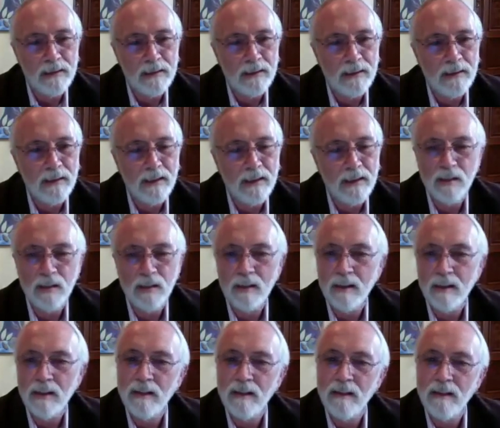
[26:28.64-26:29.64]
yeah,
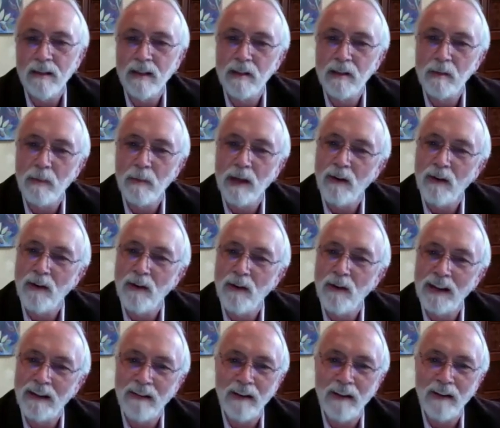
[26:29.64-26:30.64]
that's about all I
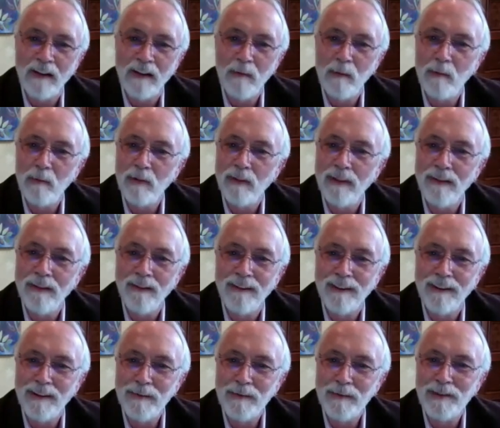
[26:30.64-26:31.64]
can come up with there,
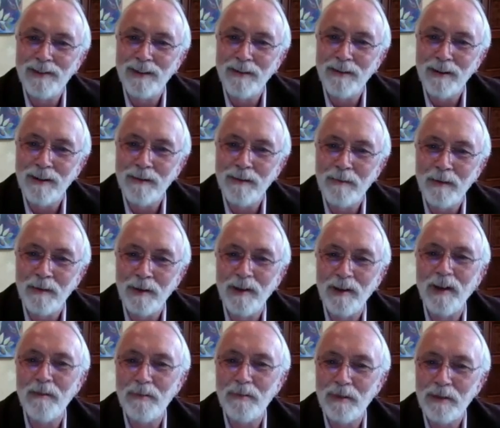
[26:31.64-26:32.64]
Kim. It's
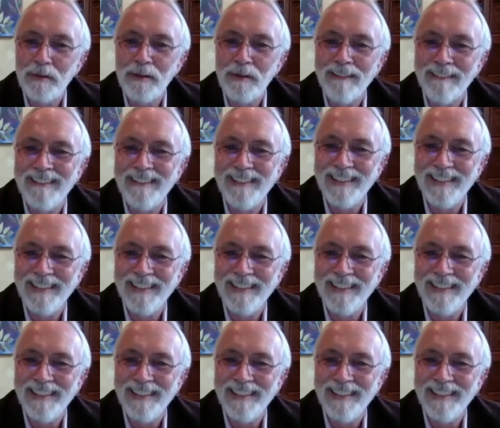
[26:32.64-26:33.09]
up to you now.